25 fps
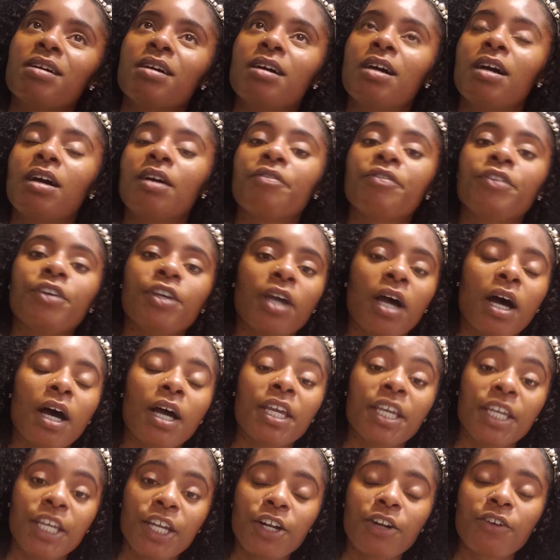a
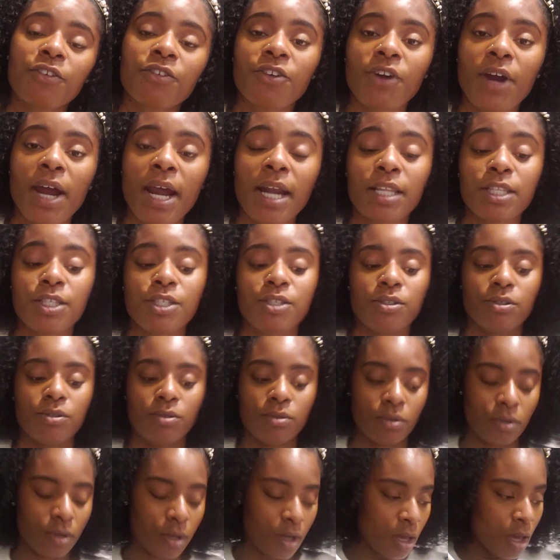year of
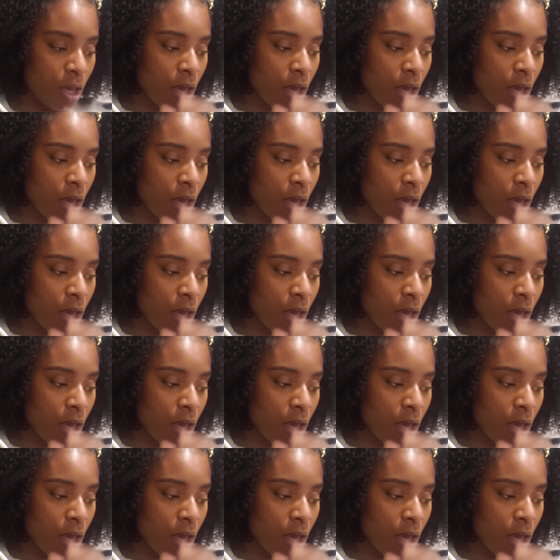gratitude.